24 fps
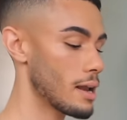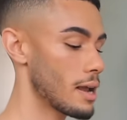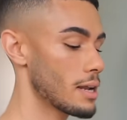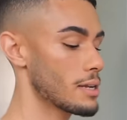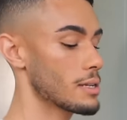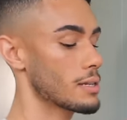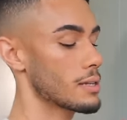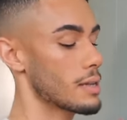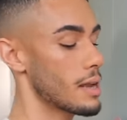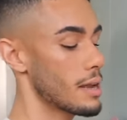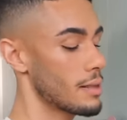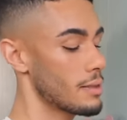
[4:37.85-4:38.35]
I
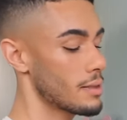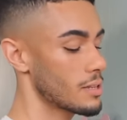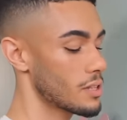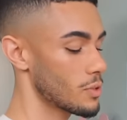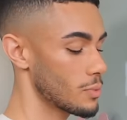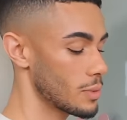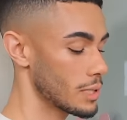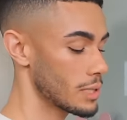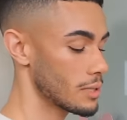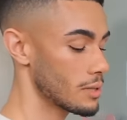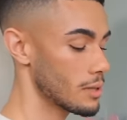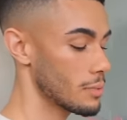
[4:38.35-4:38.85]
just lined this
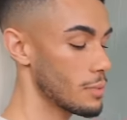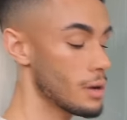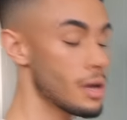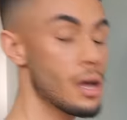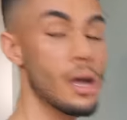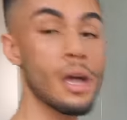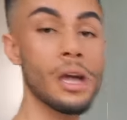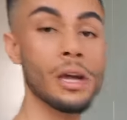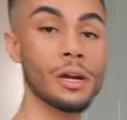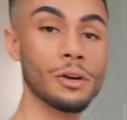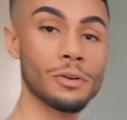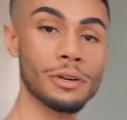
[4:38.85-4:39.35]
with some
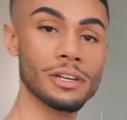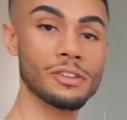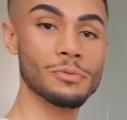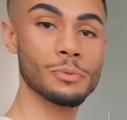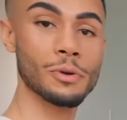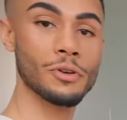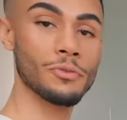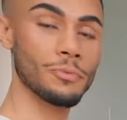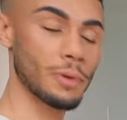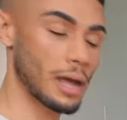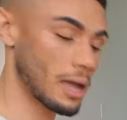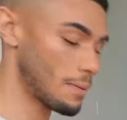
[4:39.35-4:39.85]

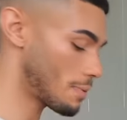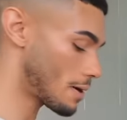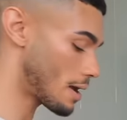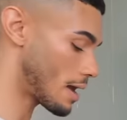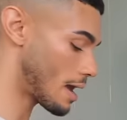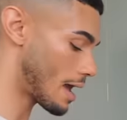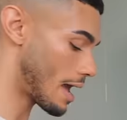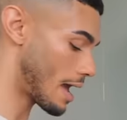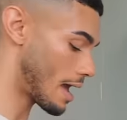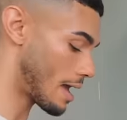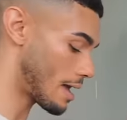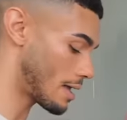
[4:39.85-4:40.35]
greaseproof
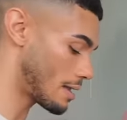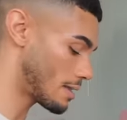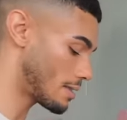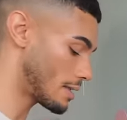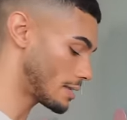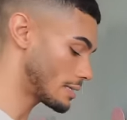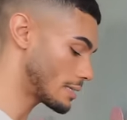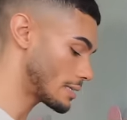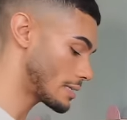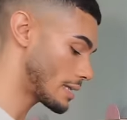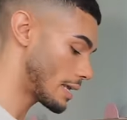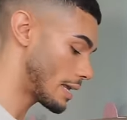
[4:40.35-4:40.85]
paper and a
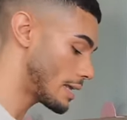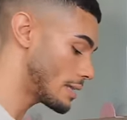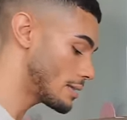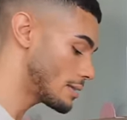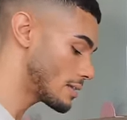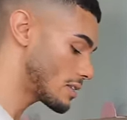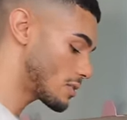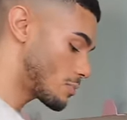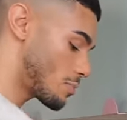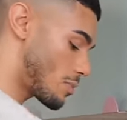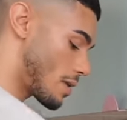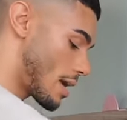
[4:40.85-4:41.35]
tin
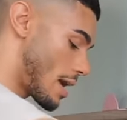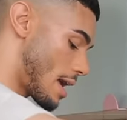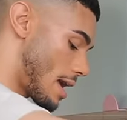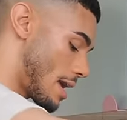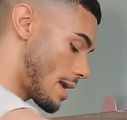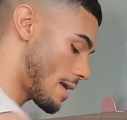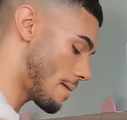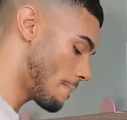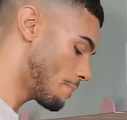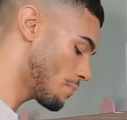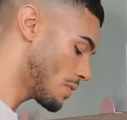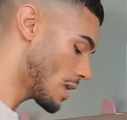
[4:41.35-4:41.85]

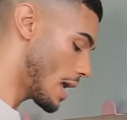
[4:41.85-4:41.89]
spray,